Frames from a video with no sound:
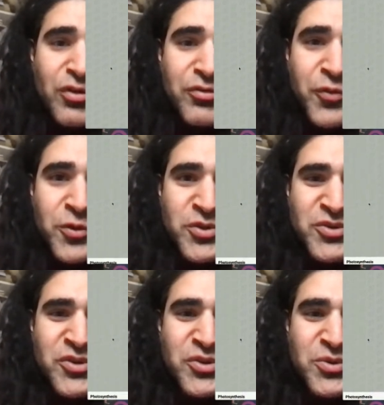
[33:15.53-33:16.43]
for
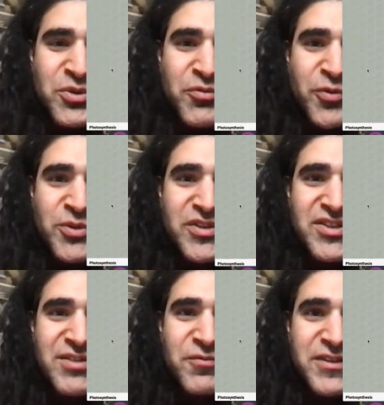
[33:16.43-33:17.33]
those who don't know
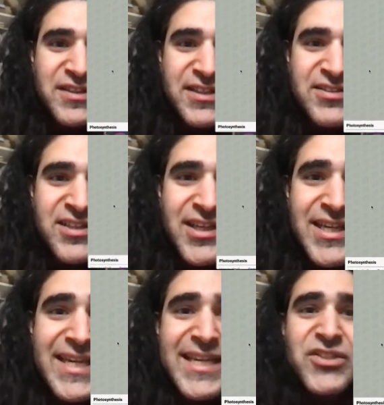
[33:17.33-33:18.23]
photosynthesis,
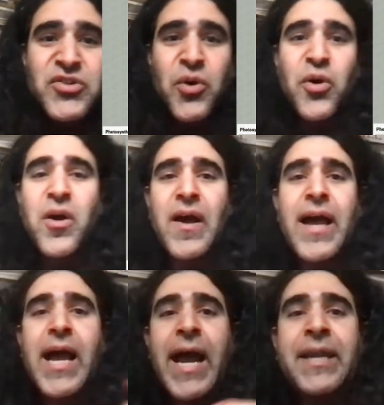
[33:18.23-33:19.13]
it's
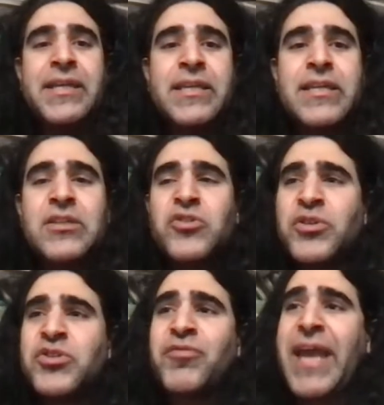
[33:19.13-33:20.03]
an
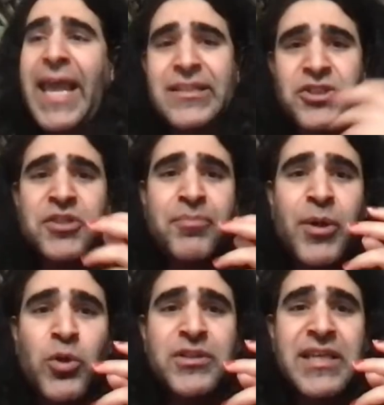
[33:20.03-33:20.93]
sort of engine
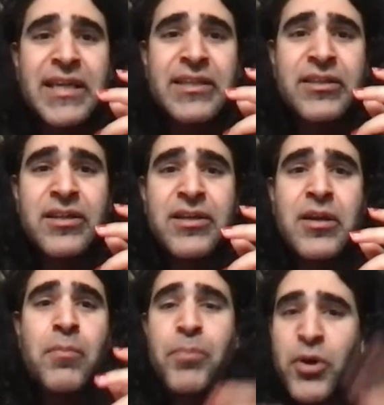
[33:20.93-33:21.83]
building,
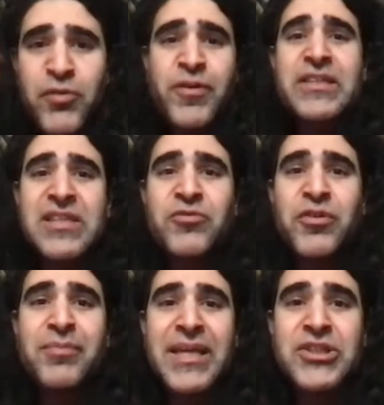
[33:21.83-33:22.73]
perfect
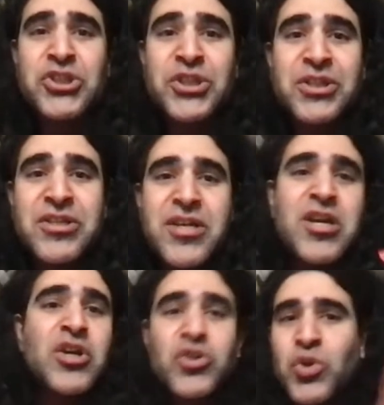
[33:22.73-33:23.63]
information,
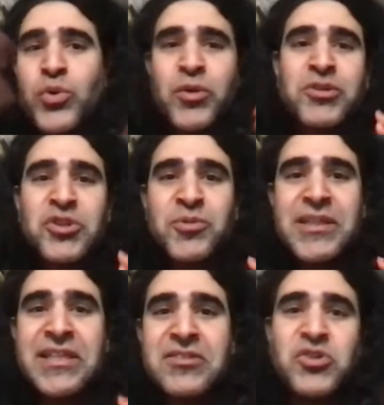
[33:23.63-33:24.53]
grow your
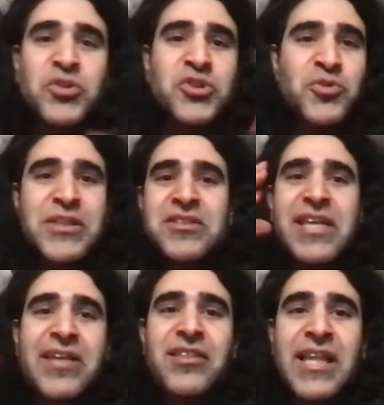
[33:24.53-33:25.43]
trees
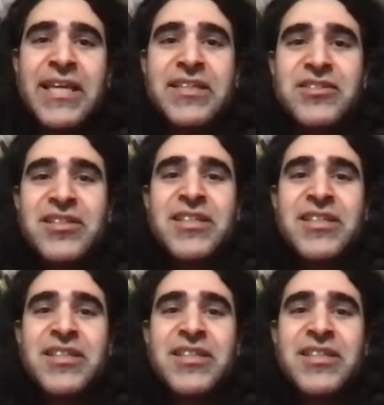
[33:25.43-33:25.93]
get light,